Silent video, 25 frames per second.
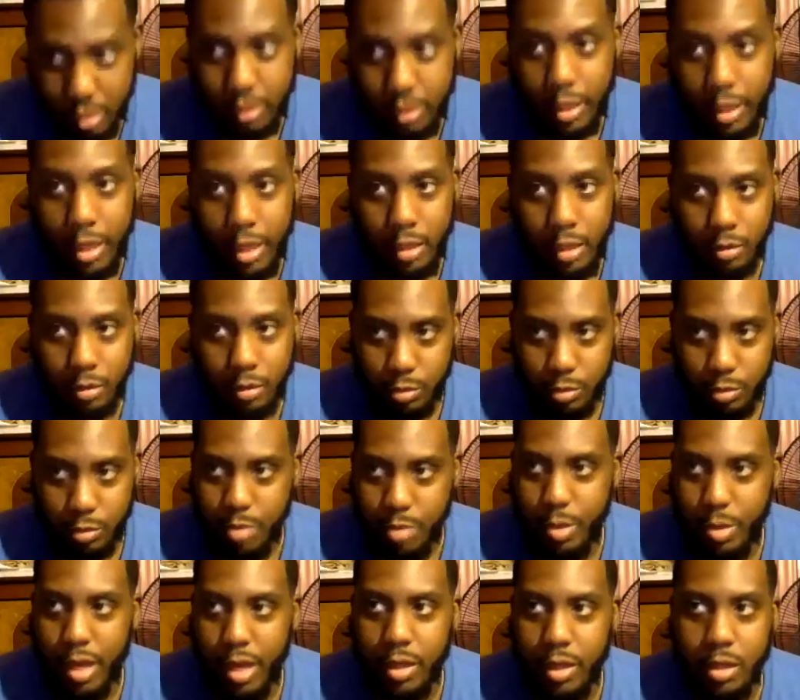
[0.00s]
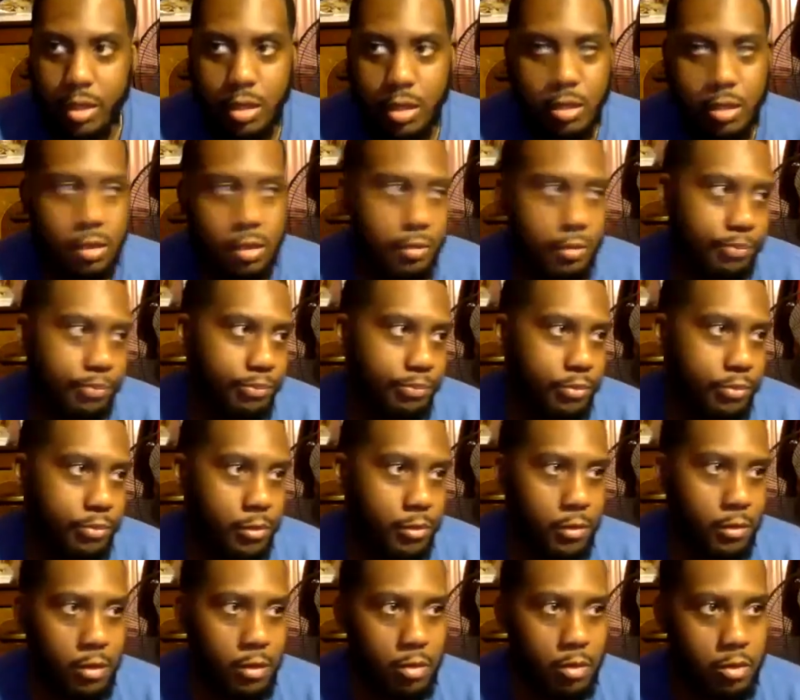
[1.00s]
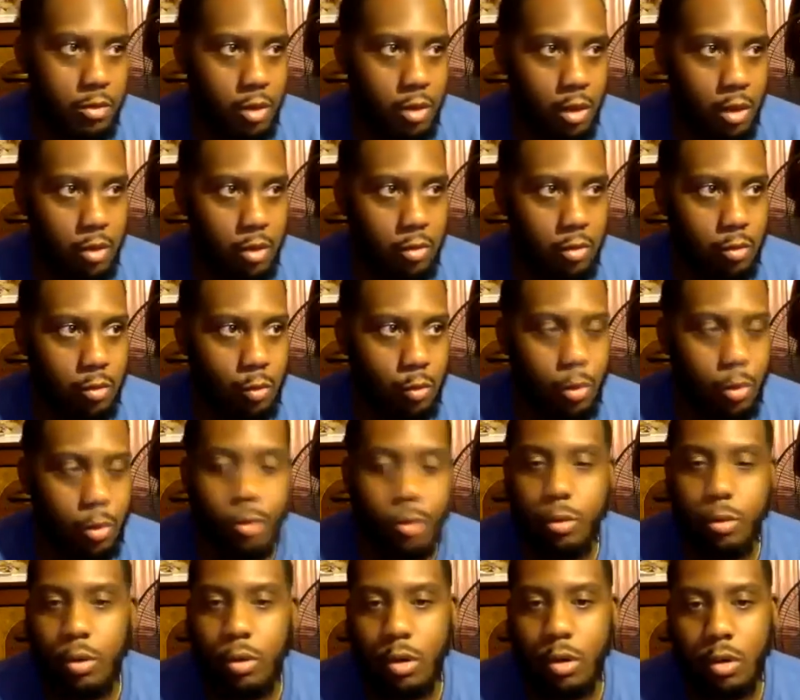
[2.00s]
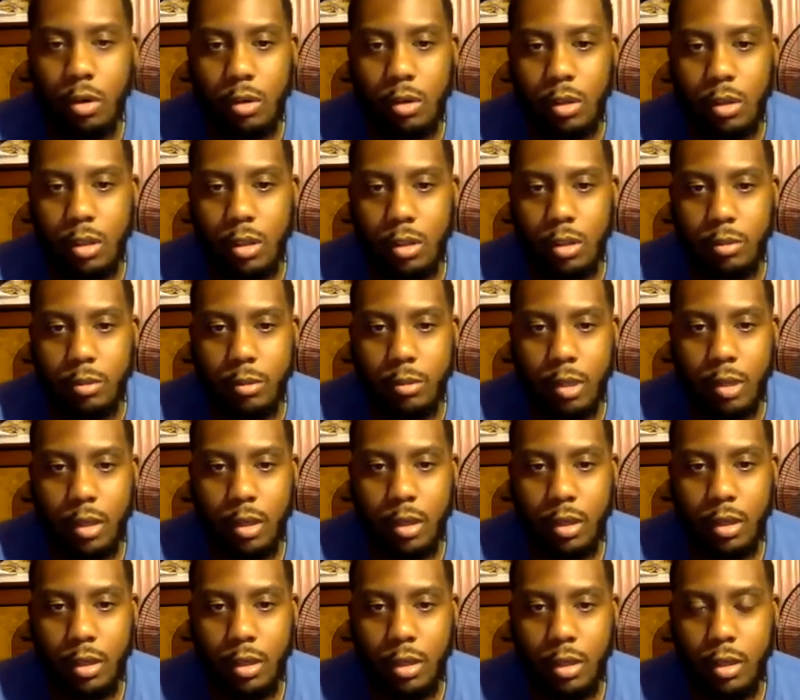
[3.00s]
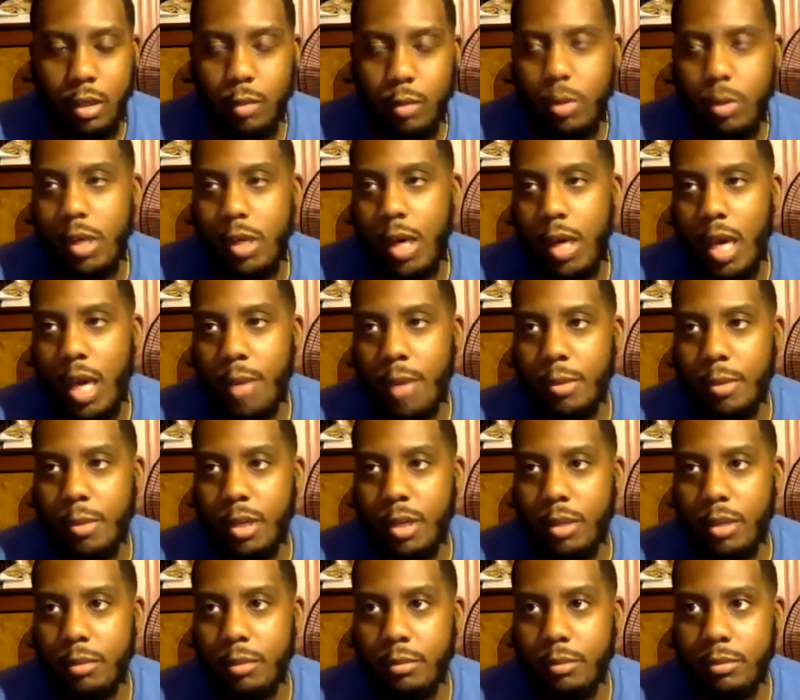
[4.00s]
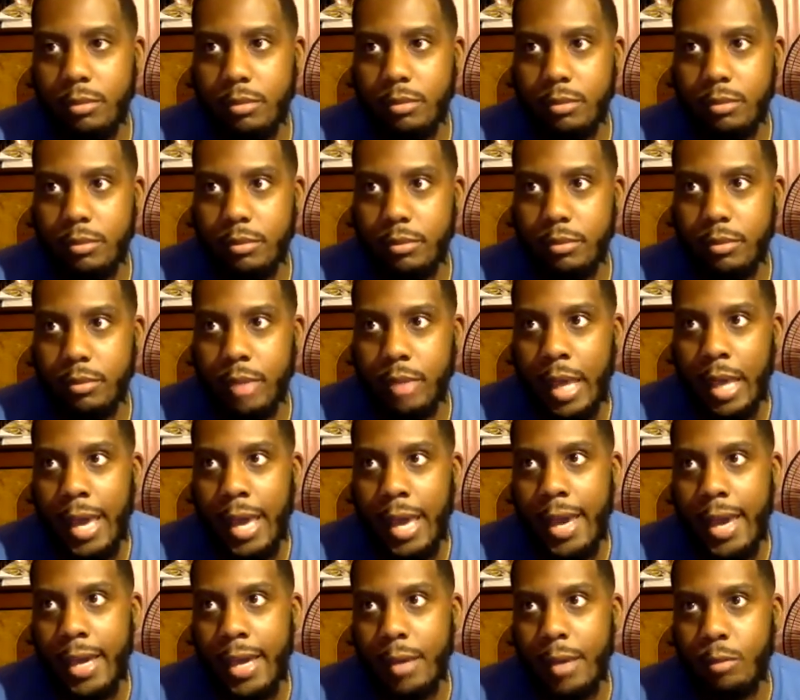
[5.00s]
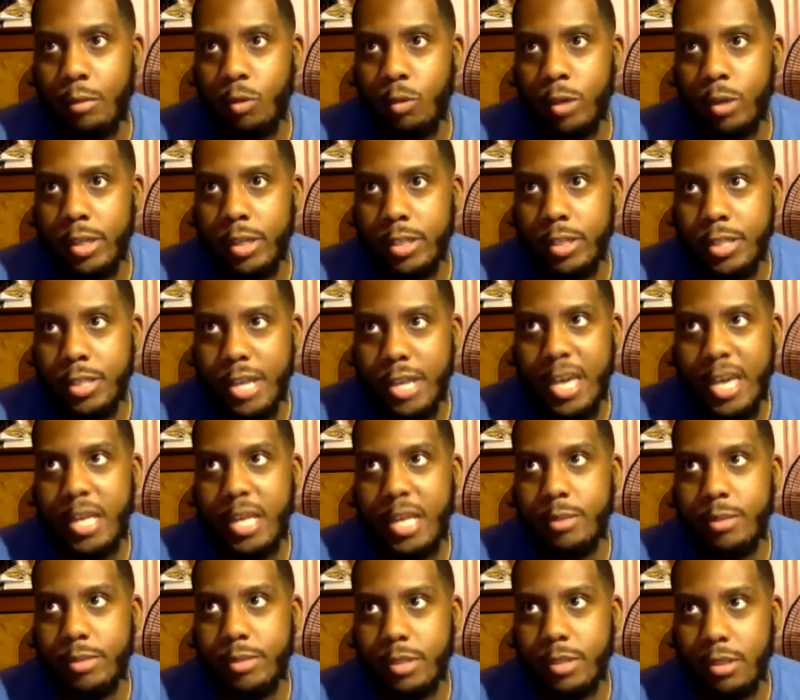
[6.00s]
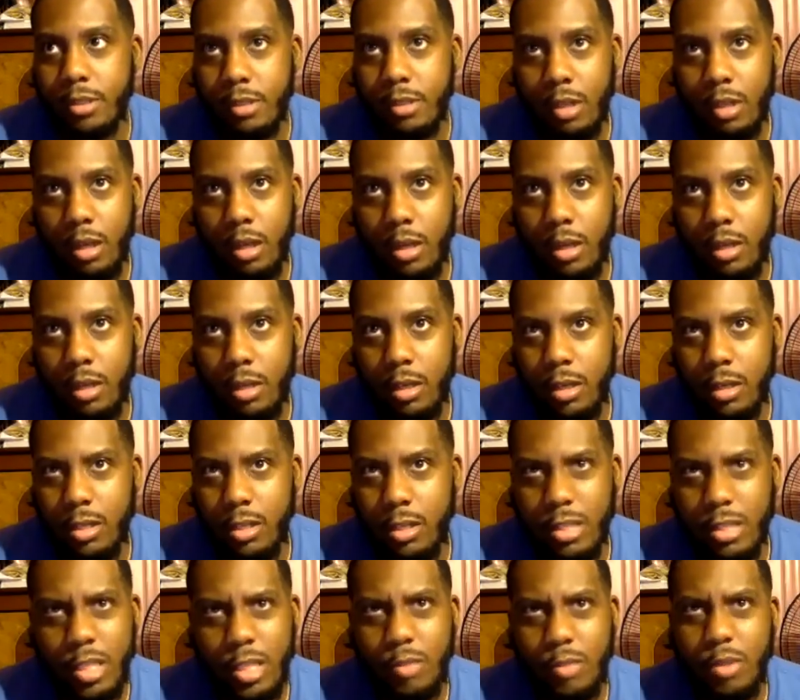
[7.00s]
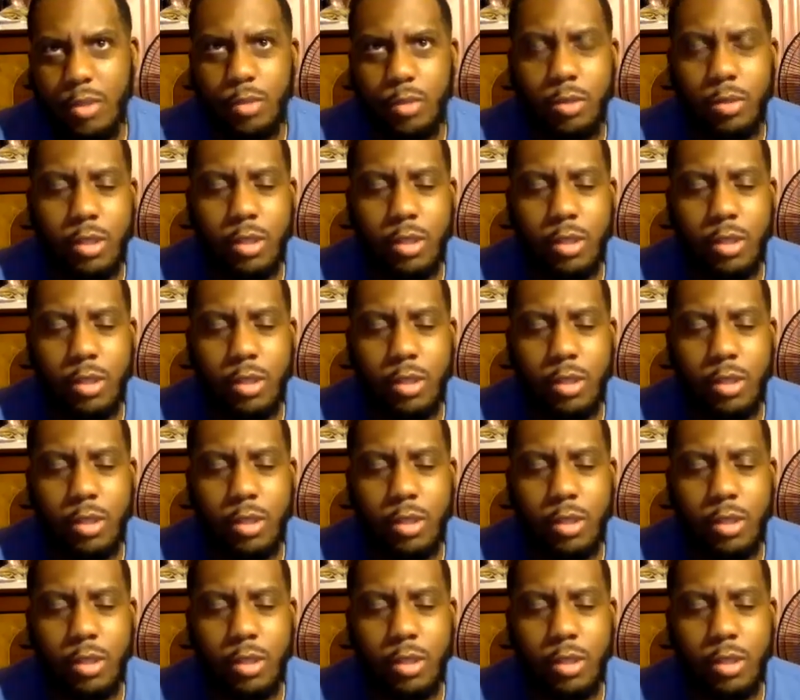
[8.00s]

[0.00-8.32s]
now. See, back then, when we were growing up, hell, we came up. They had what tapes until we were